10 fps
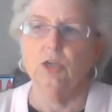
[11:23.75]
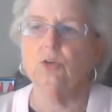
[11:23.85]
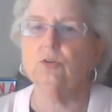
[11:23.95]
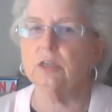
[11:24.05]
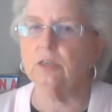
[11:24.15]

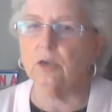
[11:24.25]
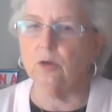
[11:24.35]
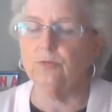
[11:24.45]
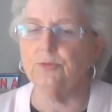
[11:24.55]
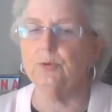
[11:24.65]
You can
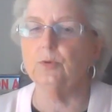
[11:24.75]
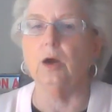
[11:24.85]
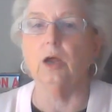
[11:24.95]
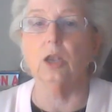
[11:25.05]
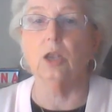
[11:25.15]
go through
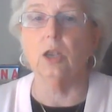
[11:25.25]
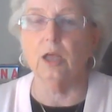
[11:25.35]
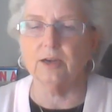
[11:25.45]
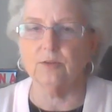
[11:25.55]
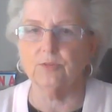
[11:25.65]
a
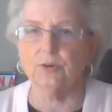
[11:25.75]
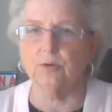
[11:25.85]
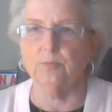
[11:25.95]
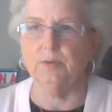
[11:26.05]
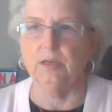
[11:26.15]
lot of
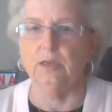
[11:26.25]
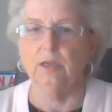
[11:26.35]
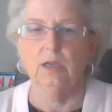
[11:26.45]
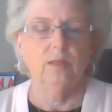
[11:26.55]
therapy,